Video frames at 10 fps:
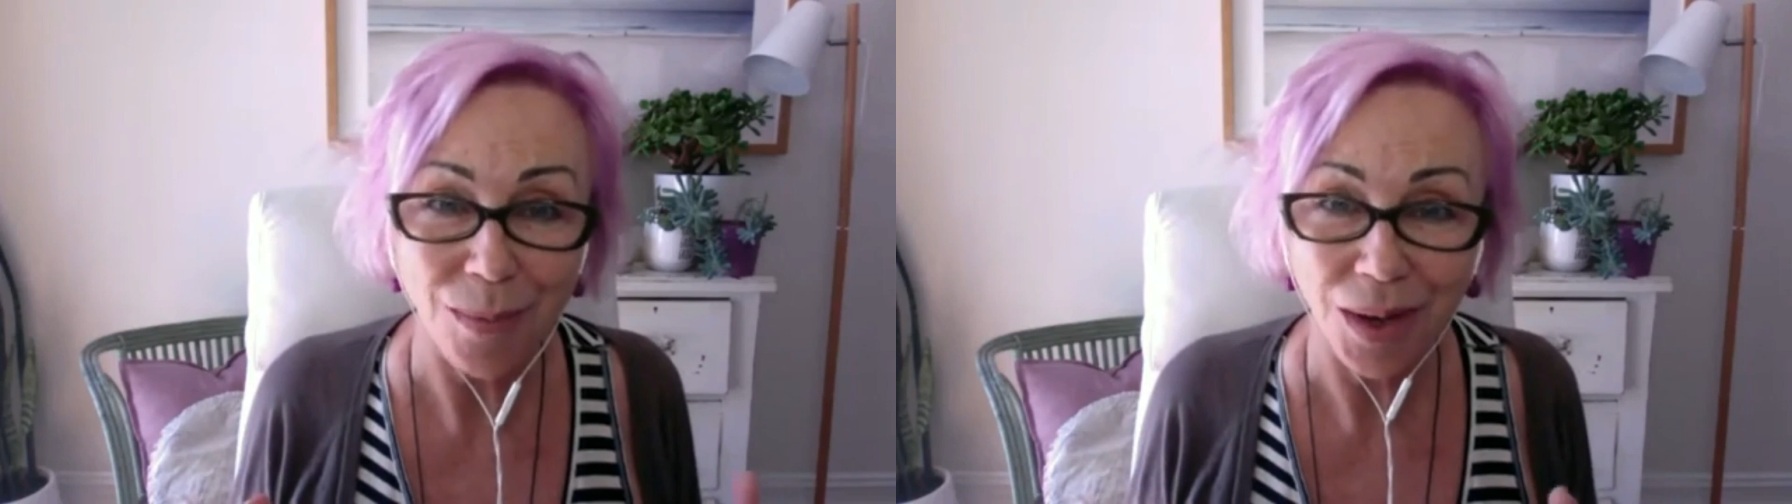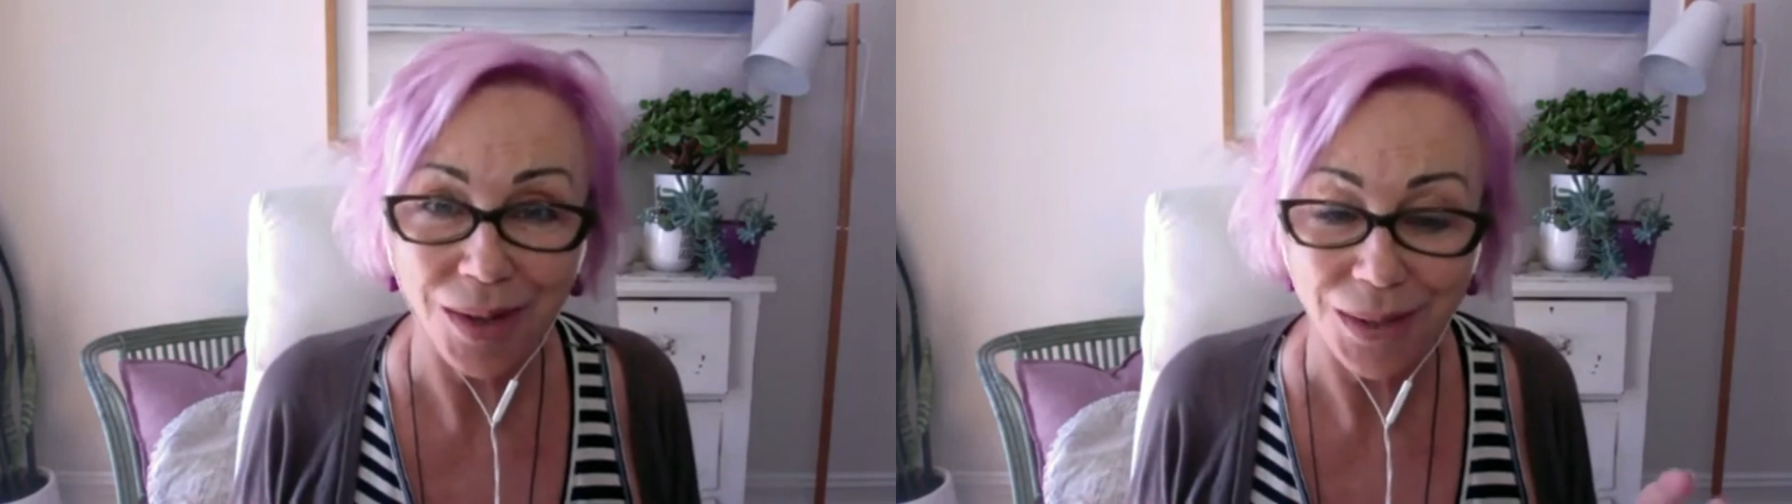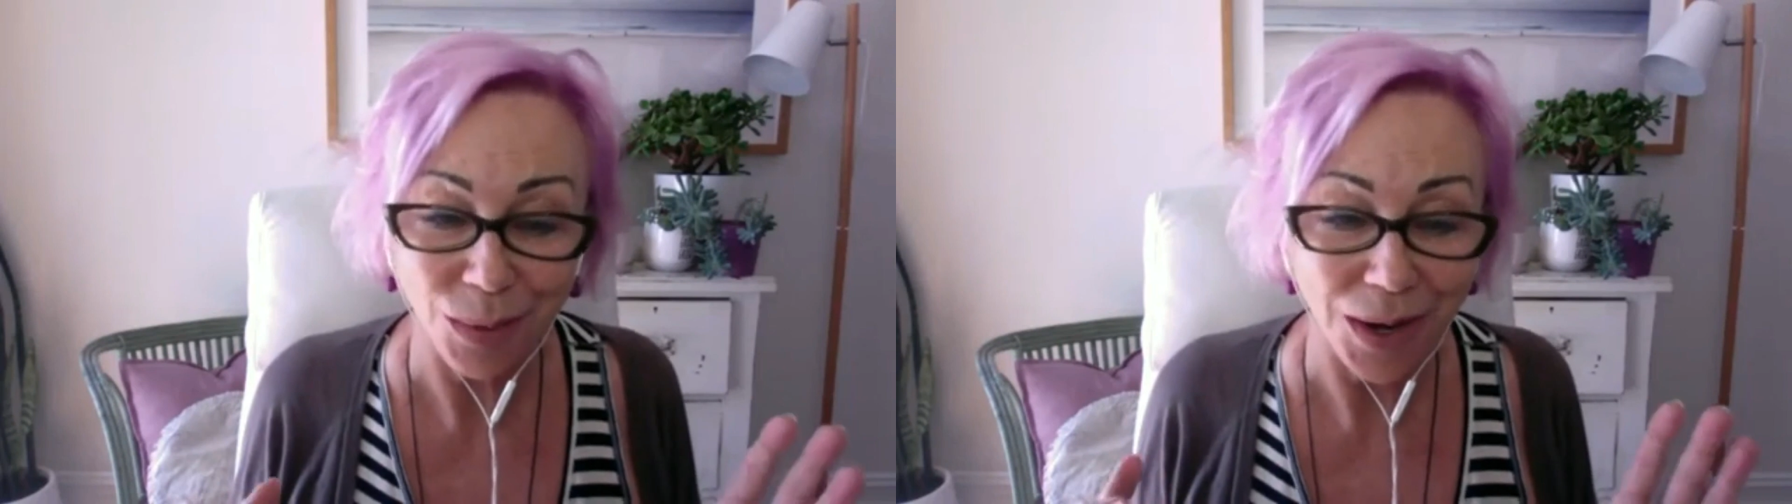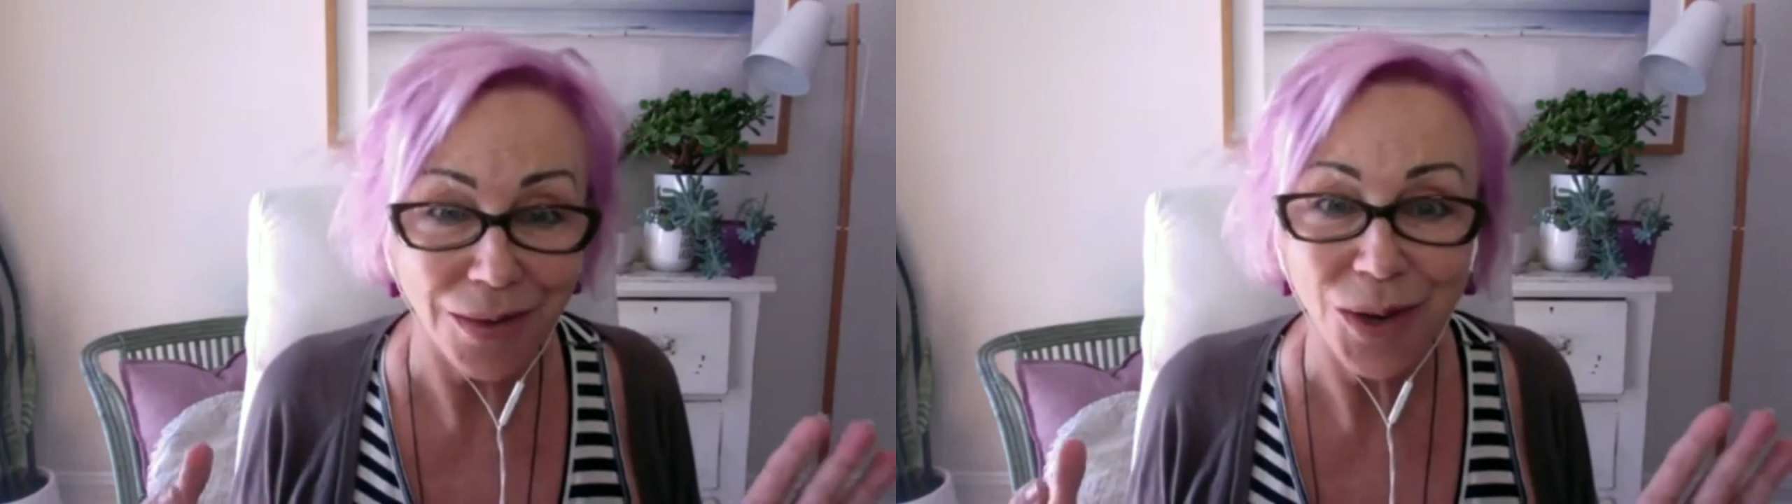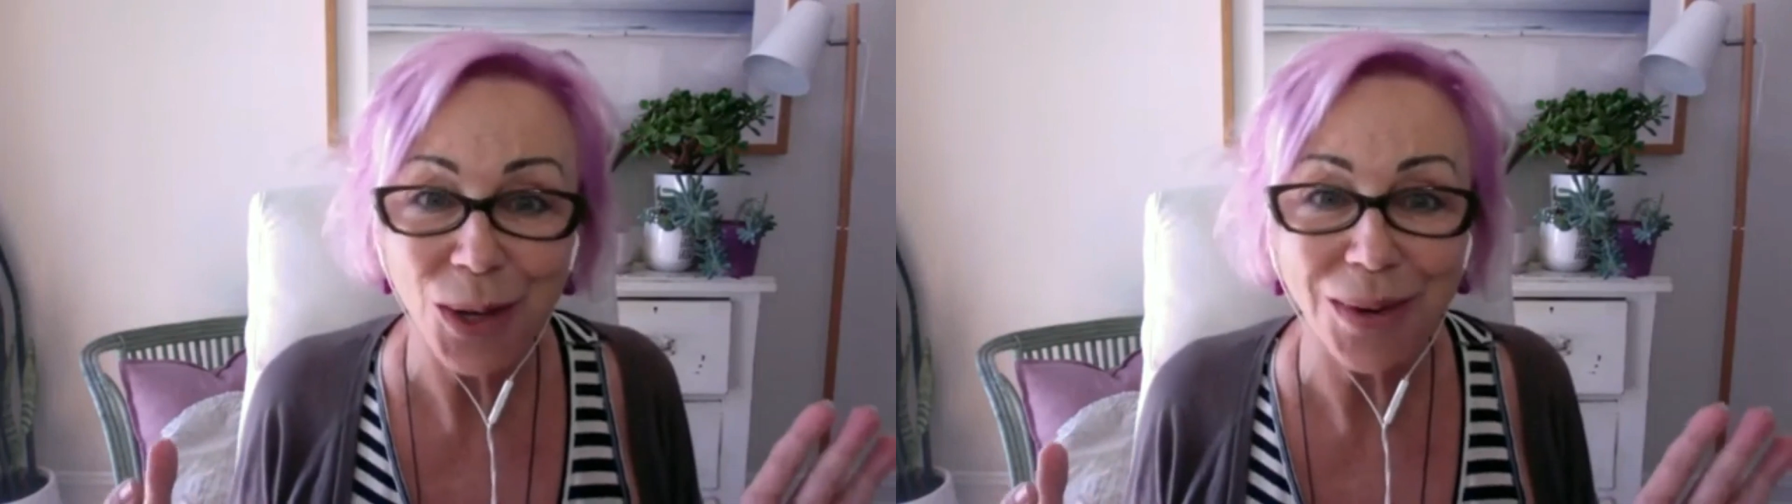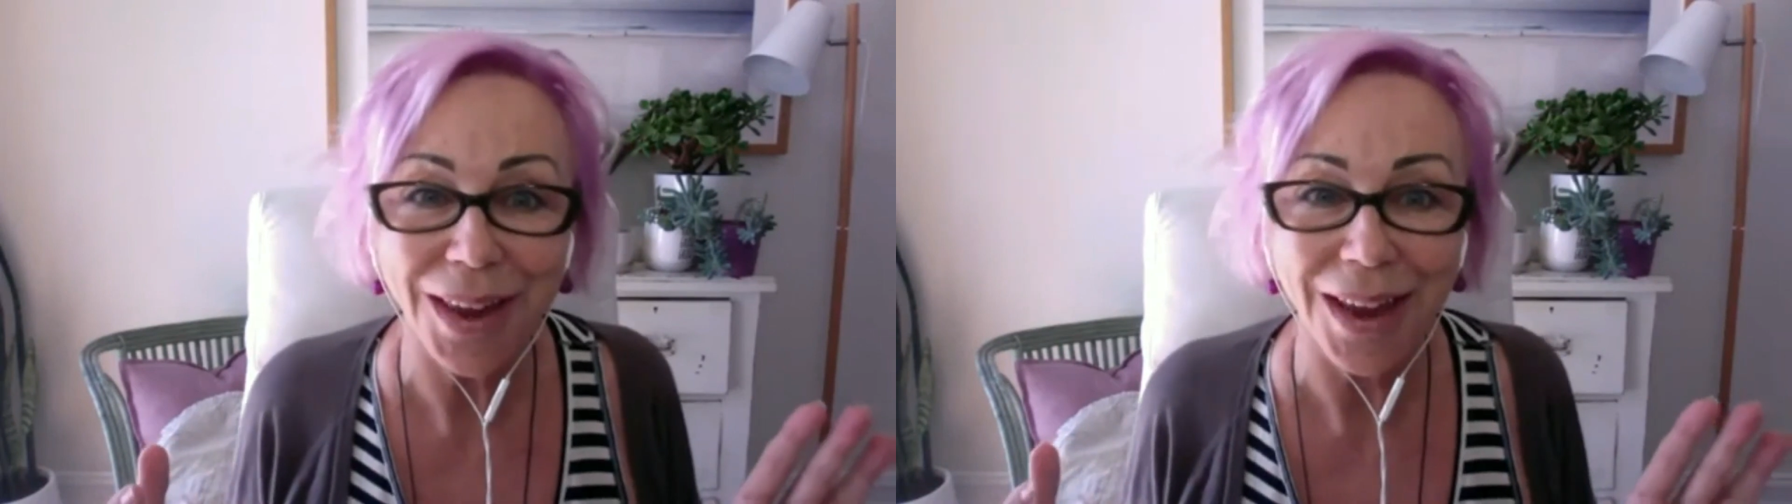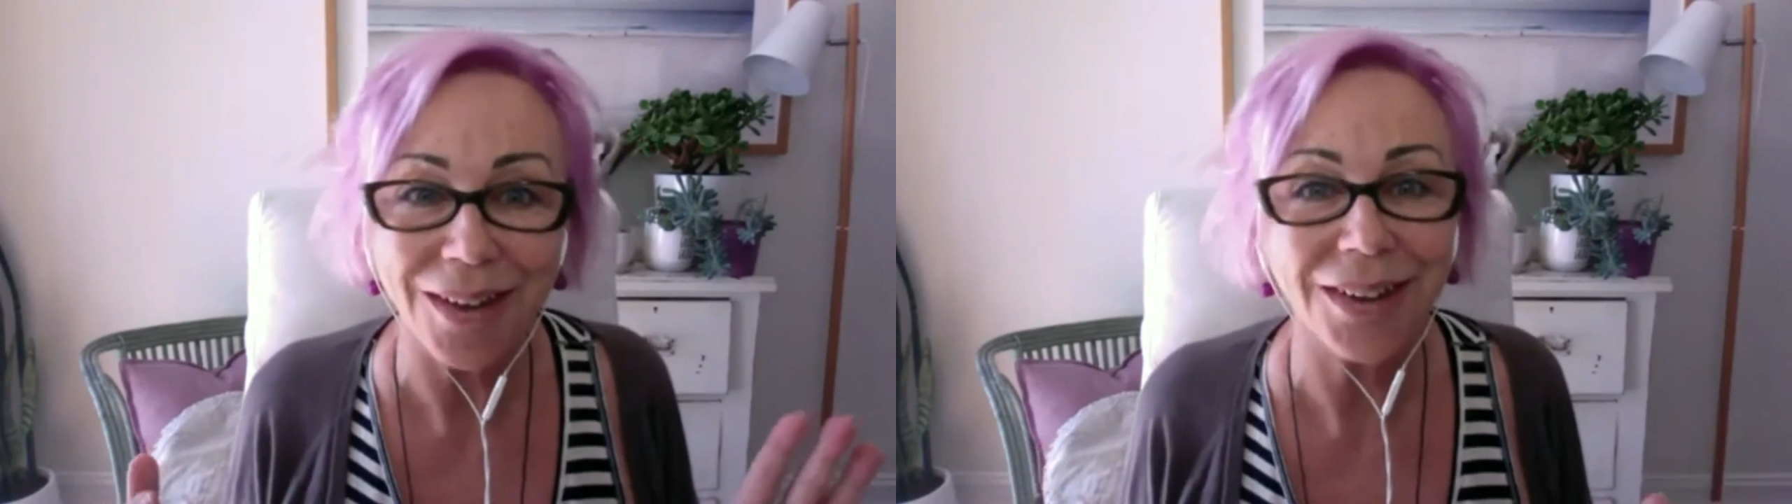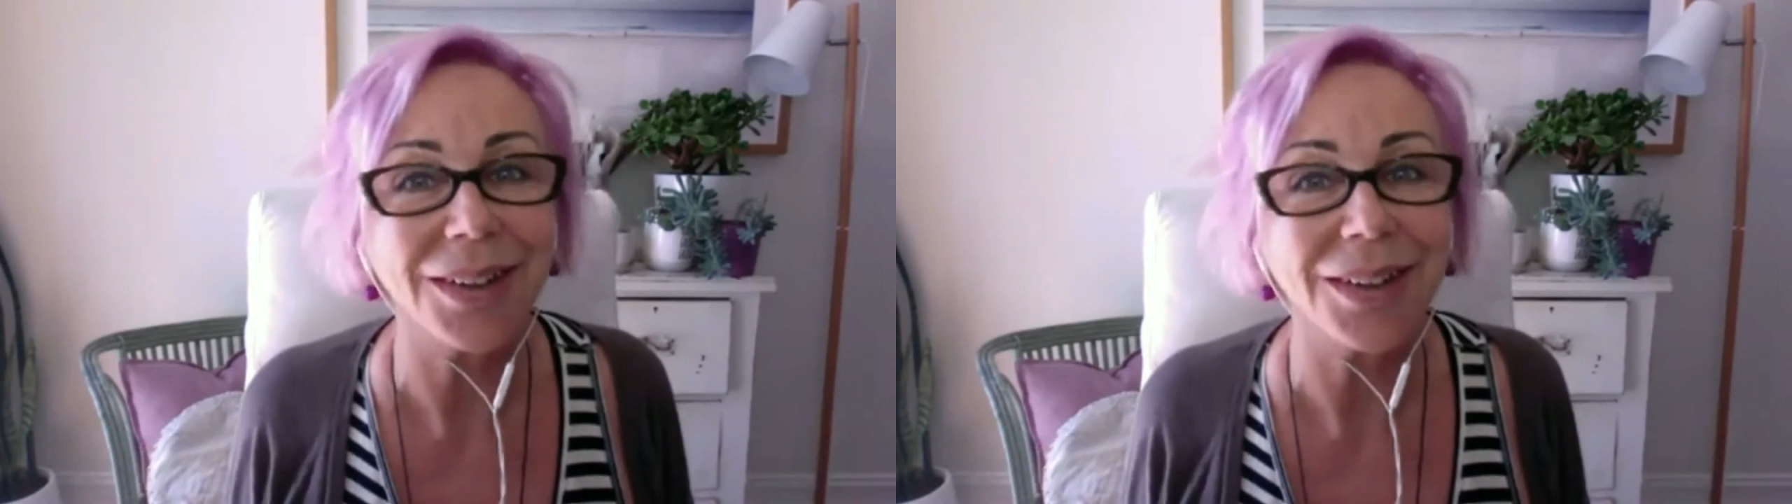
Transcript: because whatever you encounter,